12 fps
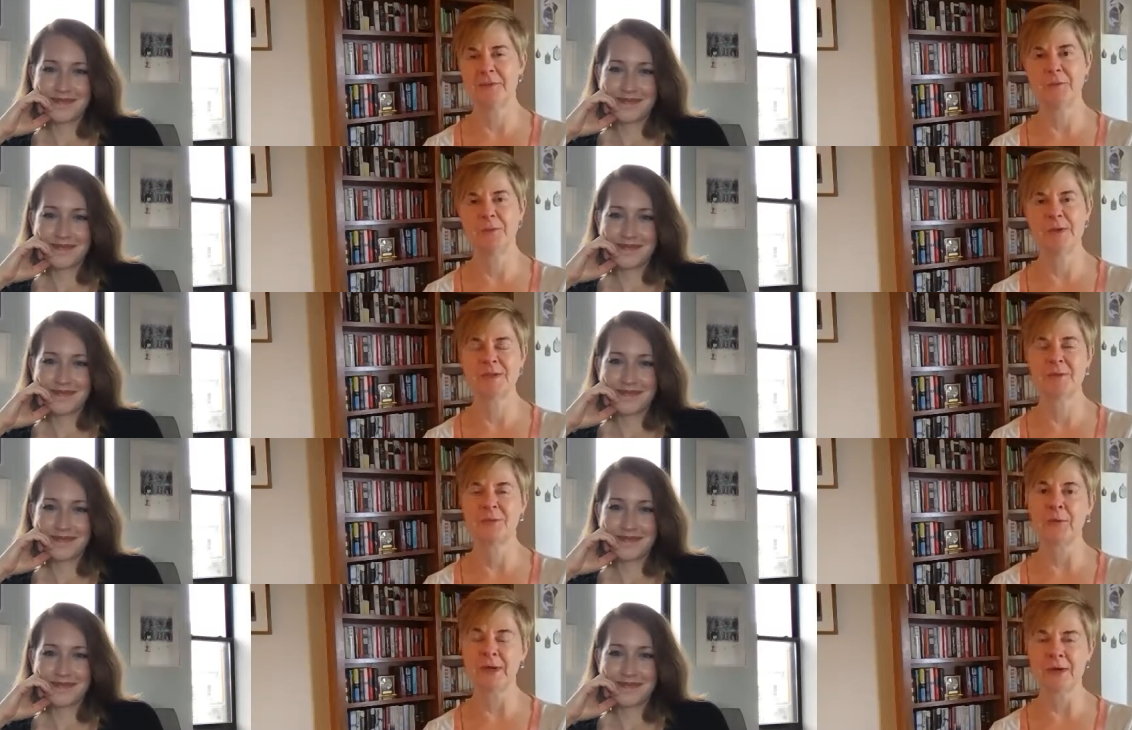Speaker 1: was
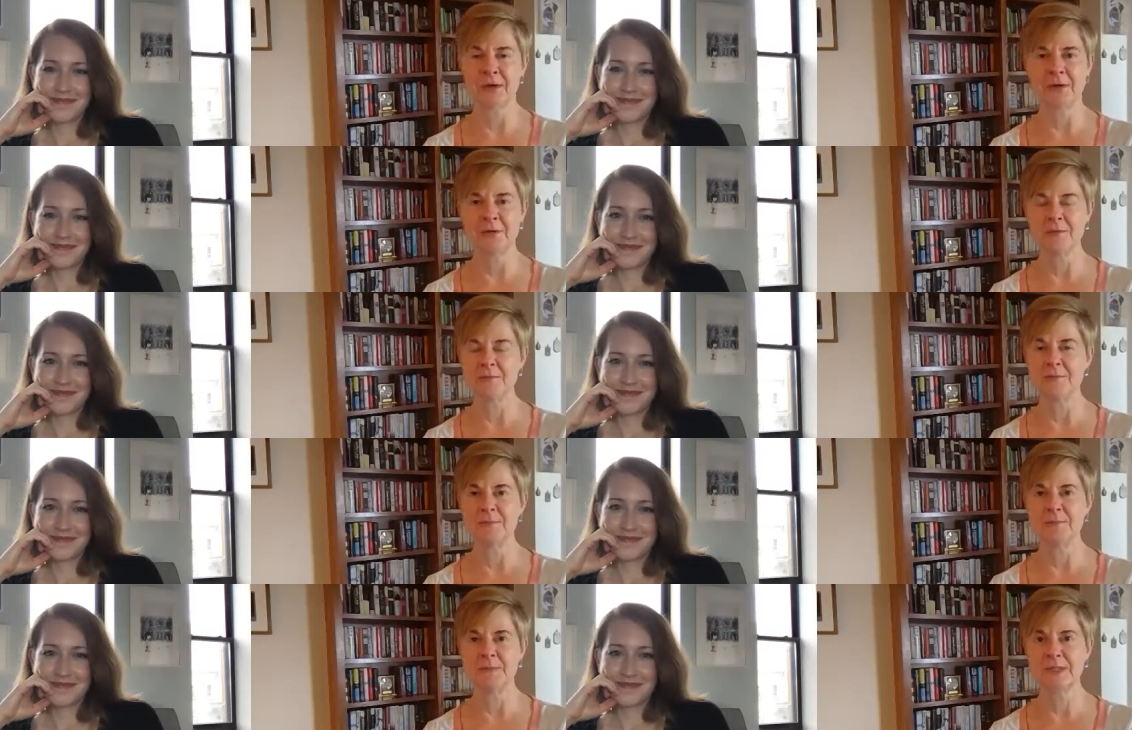a
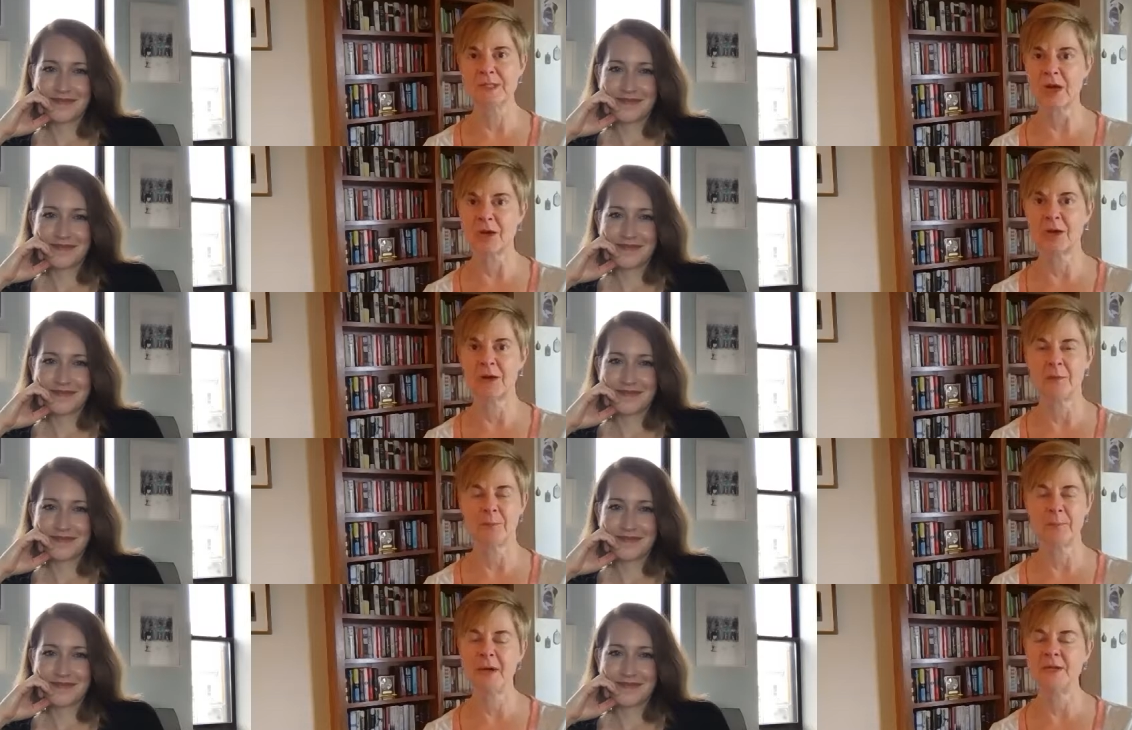real
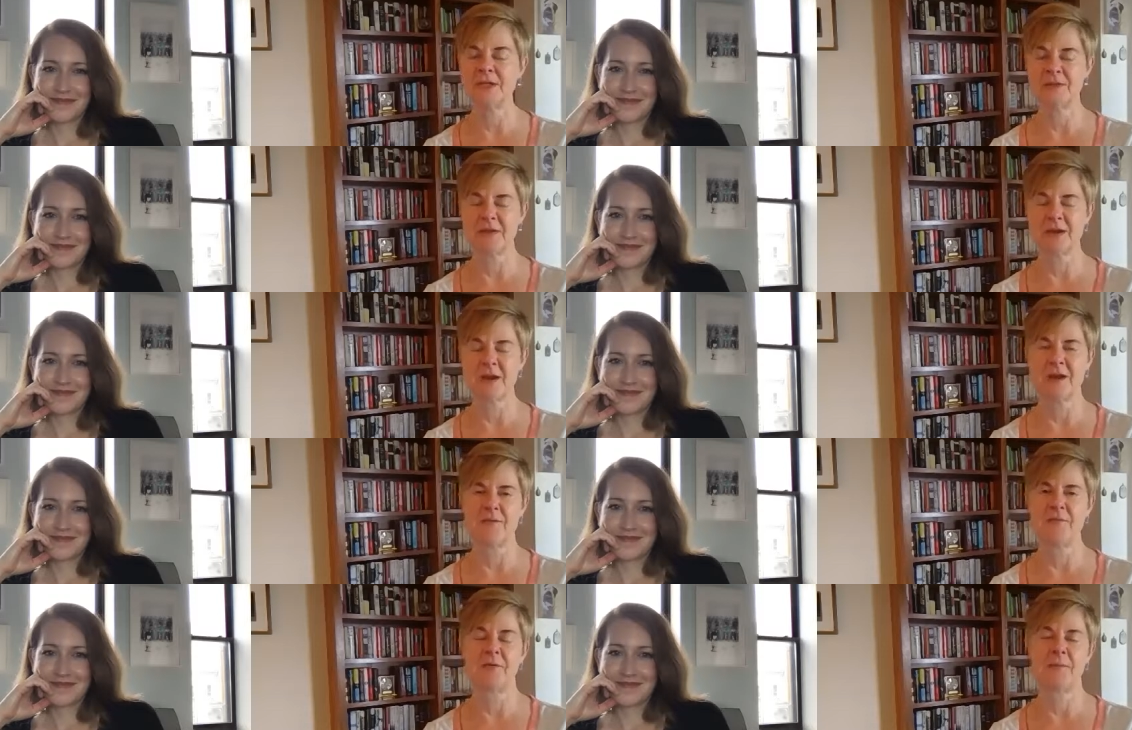sucker punch in the
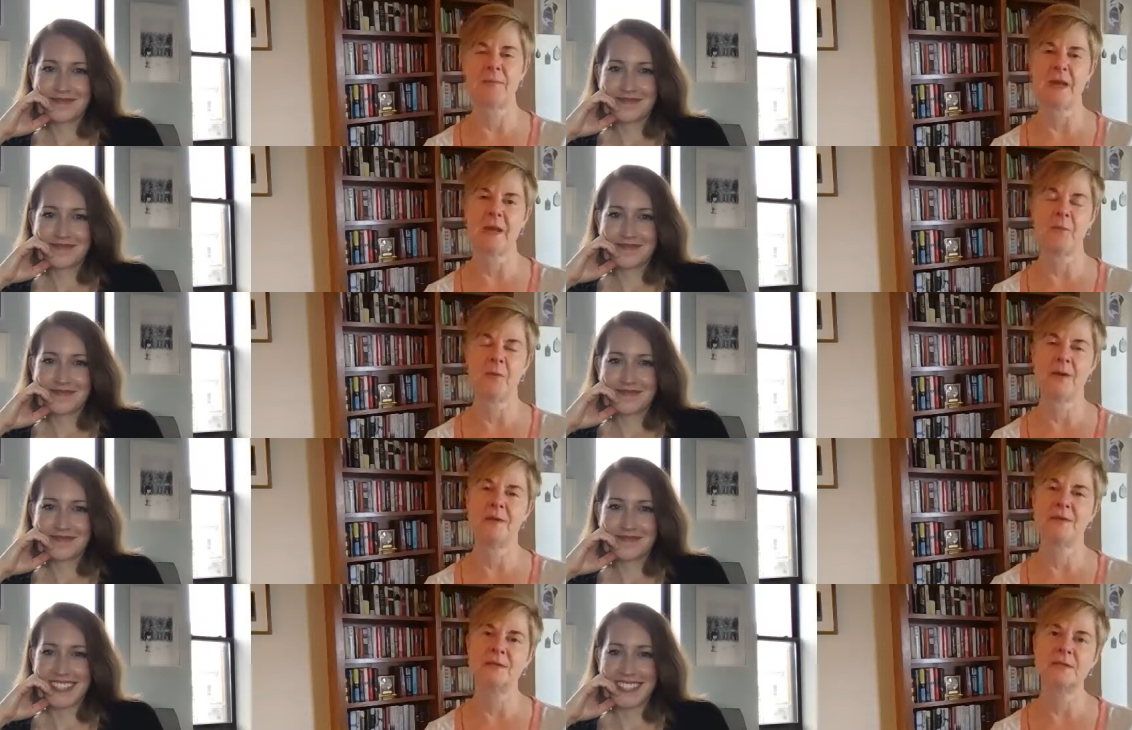gut for me
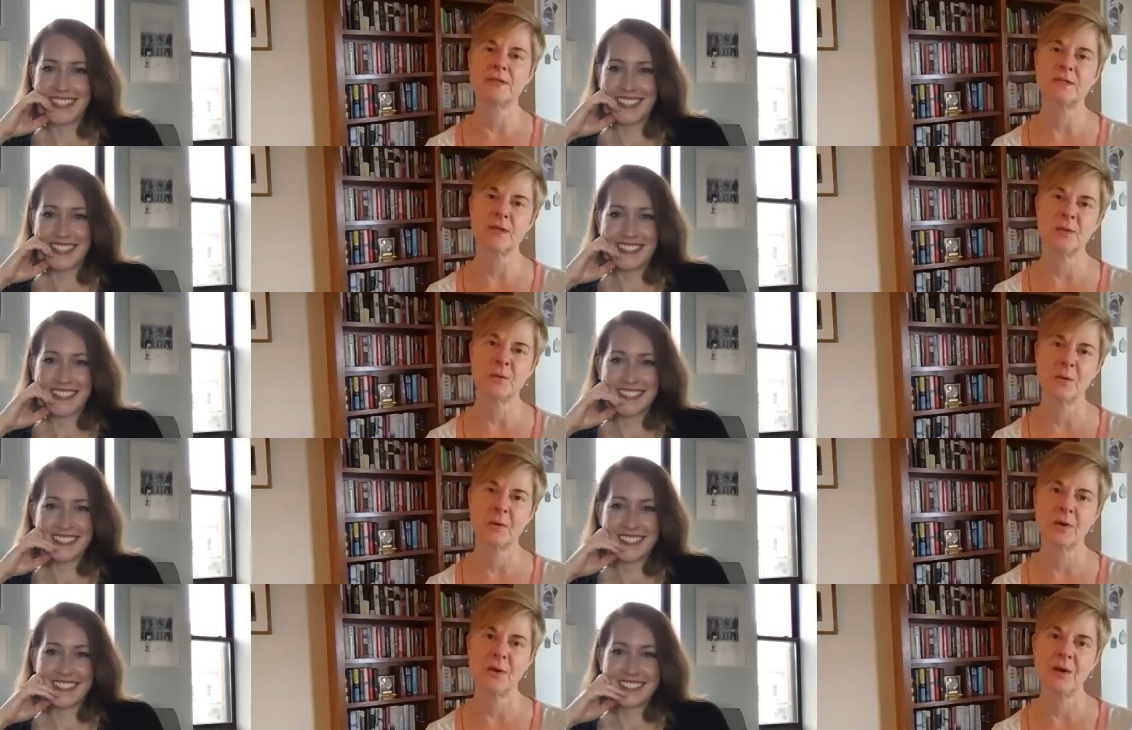was
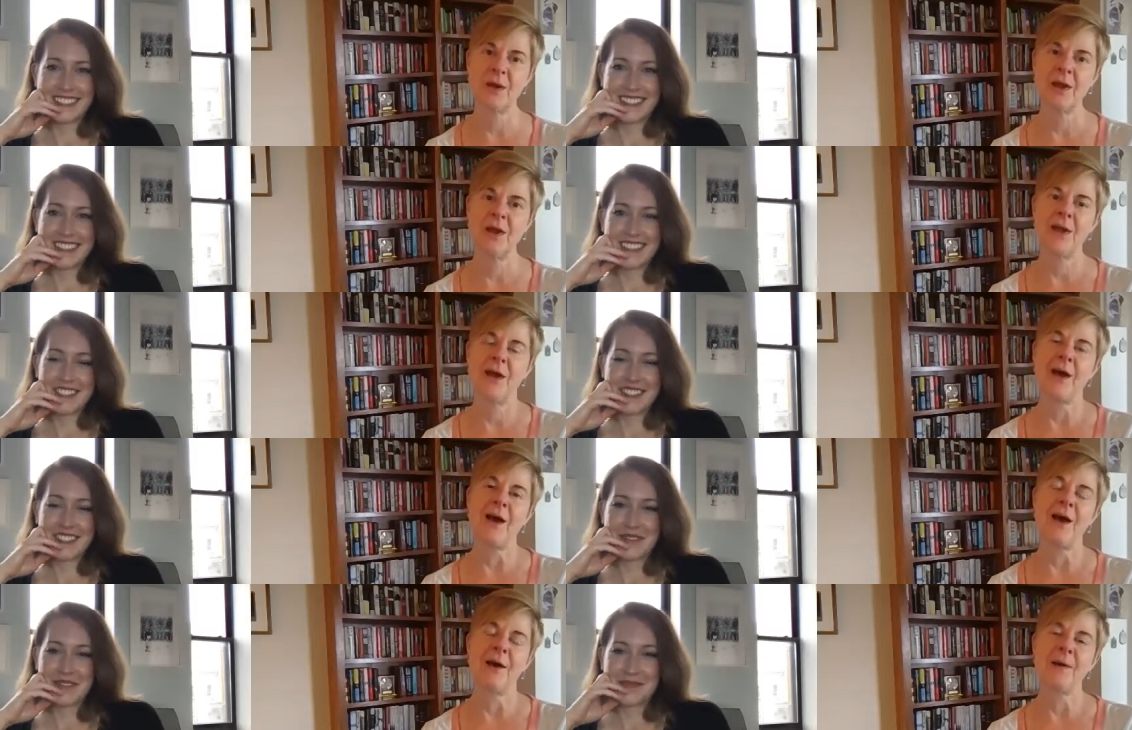your
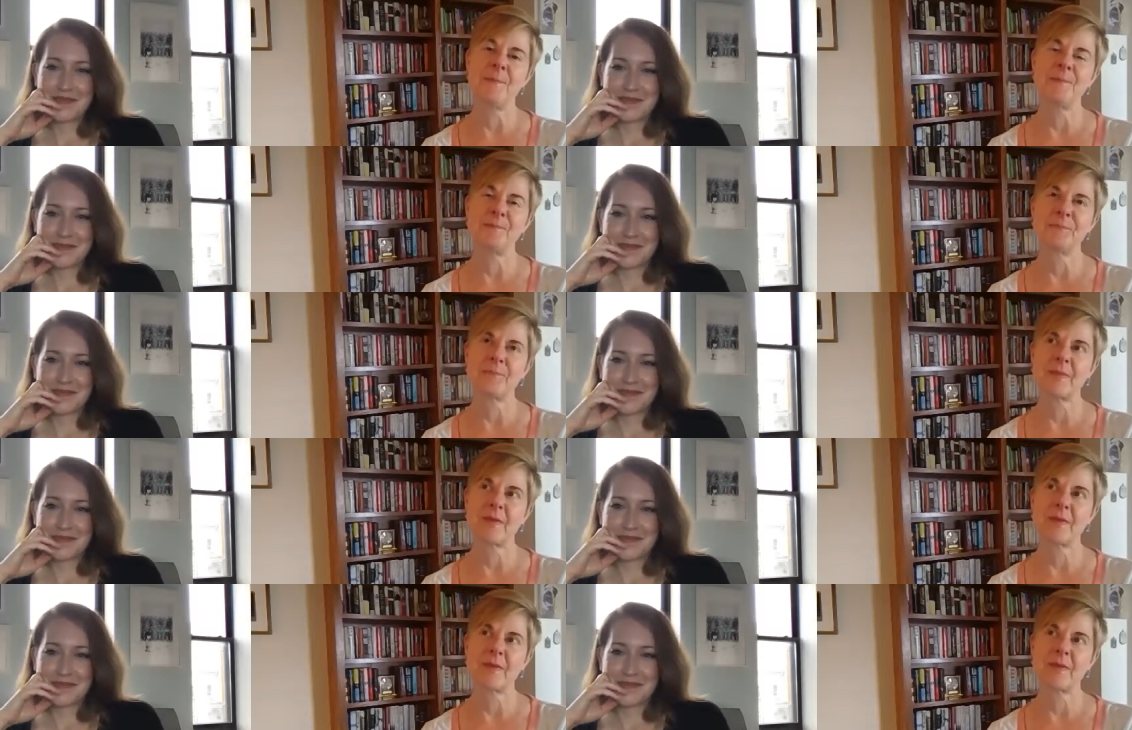um,